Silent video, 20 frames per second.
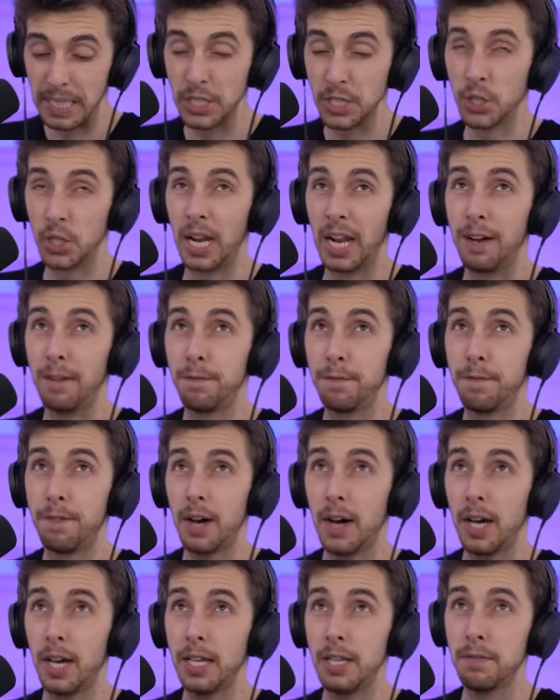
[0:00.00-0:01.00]
He's gonna have
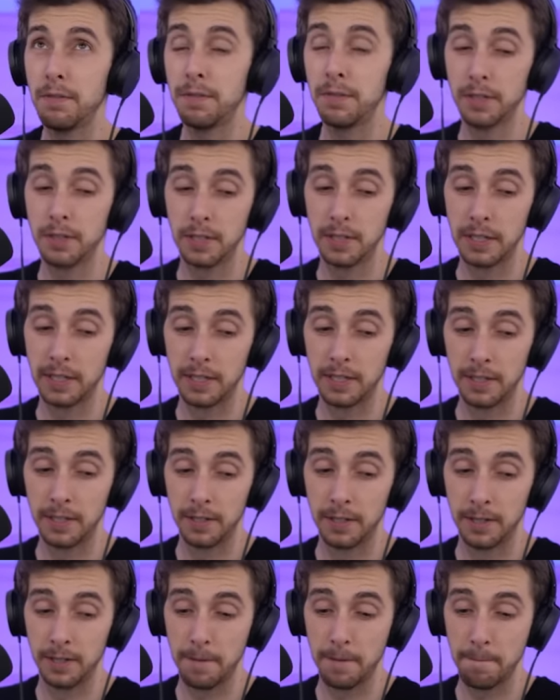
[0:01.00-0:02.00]
five.
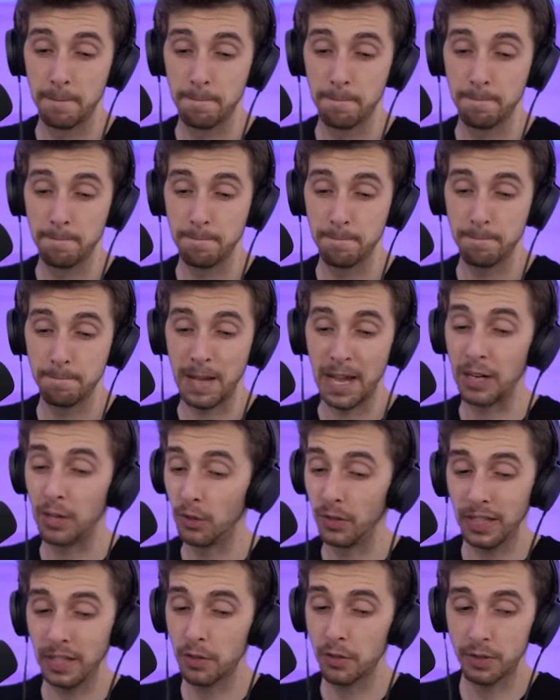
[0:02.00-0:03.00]
I
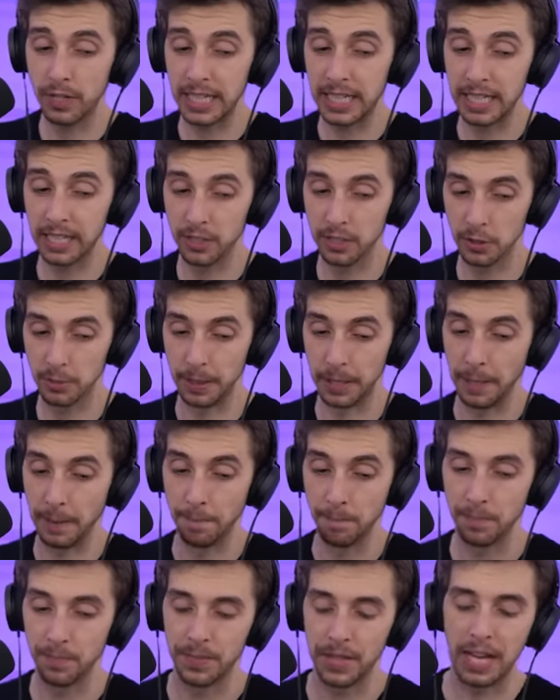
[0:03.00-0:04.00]
don't think three kills me.
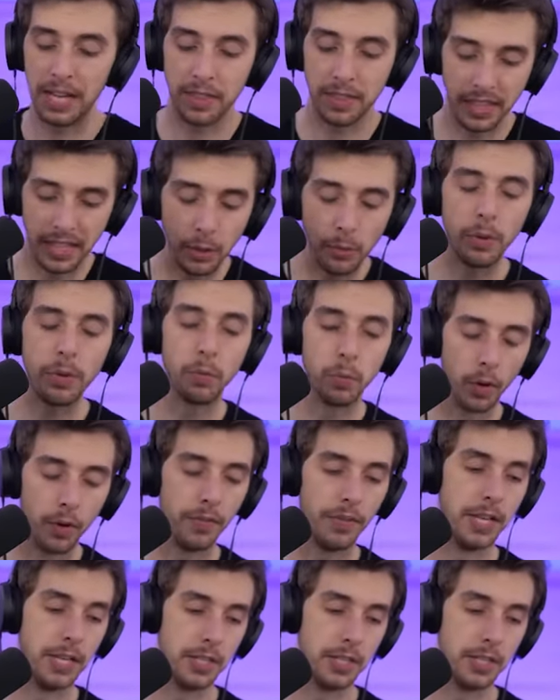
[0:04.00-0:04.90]
I think we've won